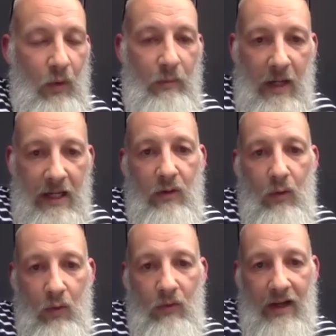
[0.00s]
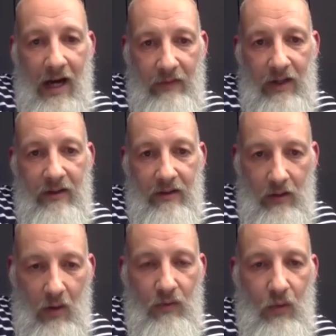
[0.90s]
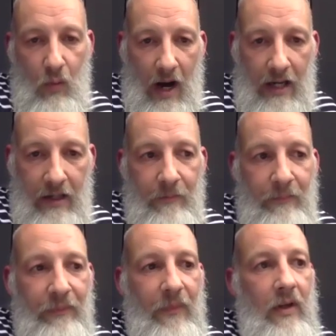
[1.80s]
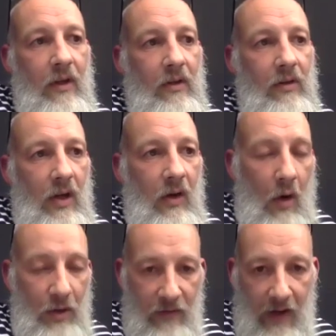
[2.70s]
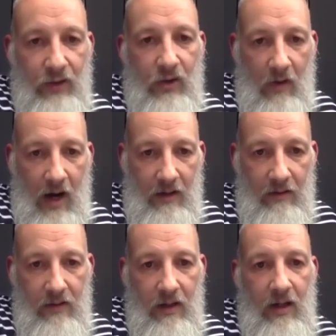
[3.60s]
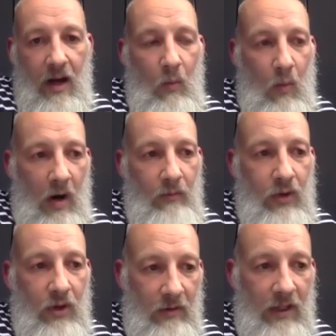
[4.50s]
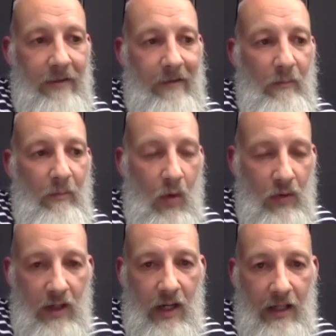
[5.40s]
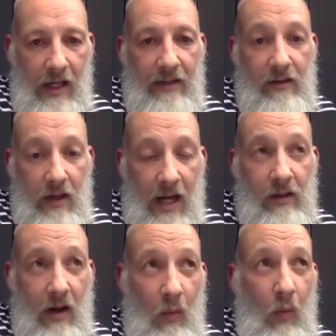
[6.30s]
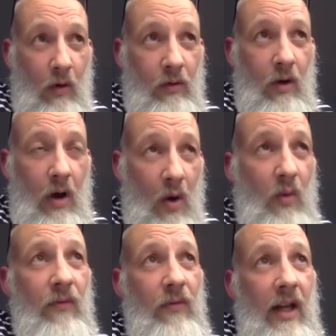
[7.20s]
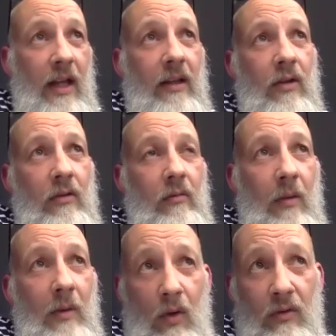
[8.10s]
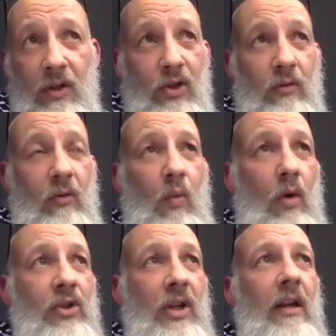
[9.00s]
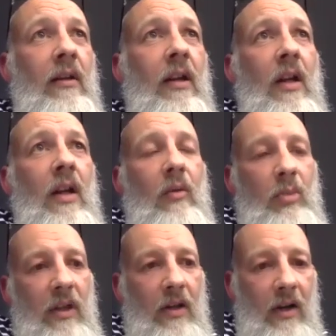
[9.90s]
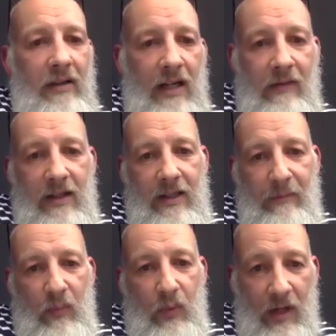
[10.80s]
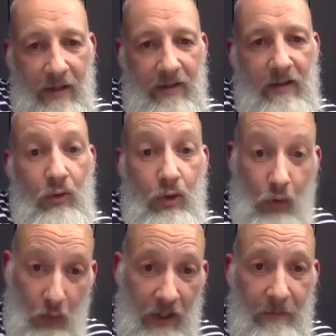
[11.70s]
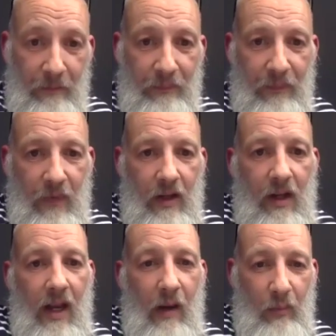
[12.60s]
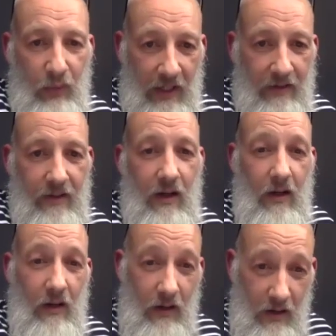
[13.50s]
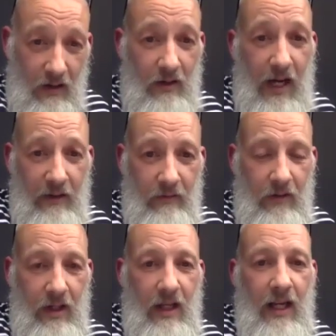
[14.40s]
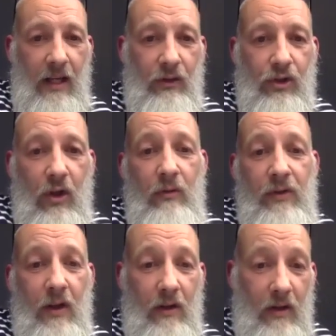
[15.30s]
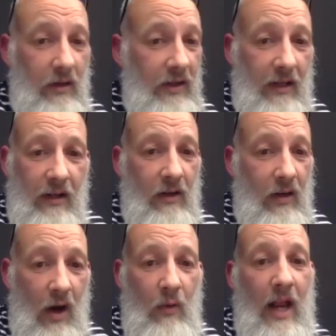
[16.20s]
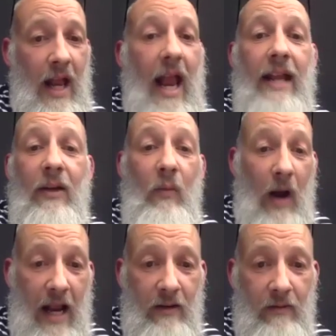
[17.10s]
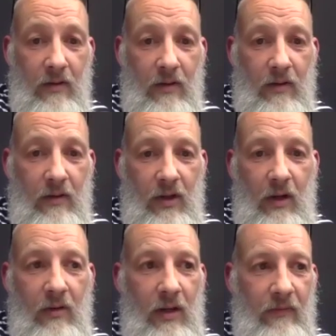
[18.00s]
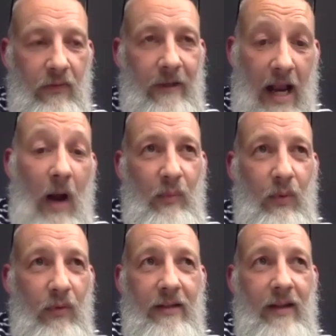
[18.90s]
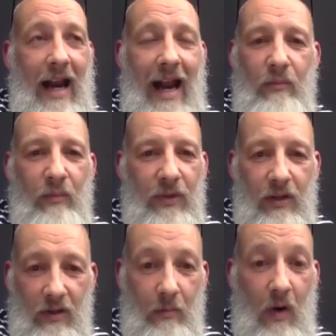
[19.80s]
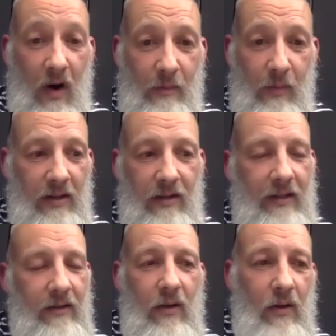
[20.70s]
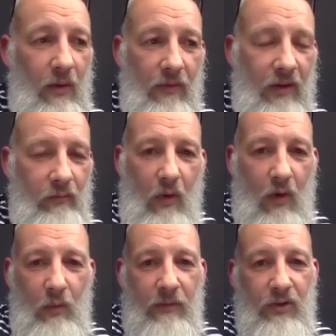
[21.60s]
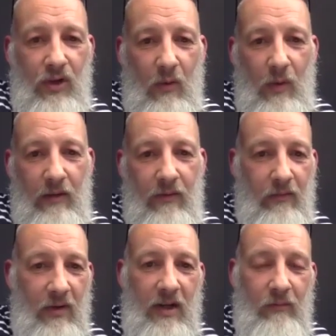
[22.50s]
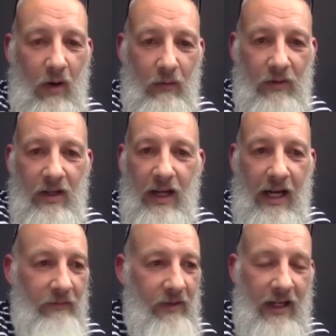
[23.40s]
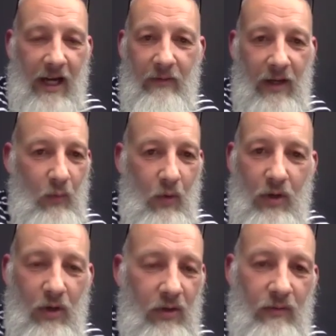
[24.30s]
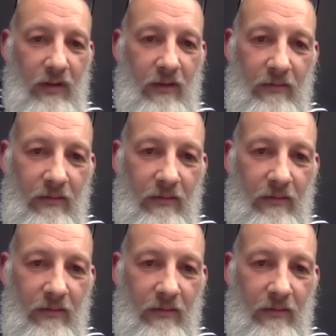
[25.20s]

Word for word: We meet all the characters along the way on Adventure Island. And what I'm doing is I'm modeling. It's it's like one, hopefully, I mean lots of children watch it, but the idea is it brings joy, mm-hmm. it brings learning, it shows that learning can go anywhere. So for example, there's apps to my mind, there's nothing wrong with showing three year olds how to count in 100s.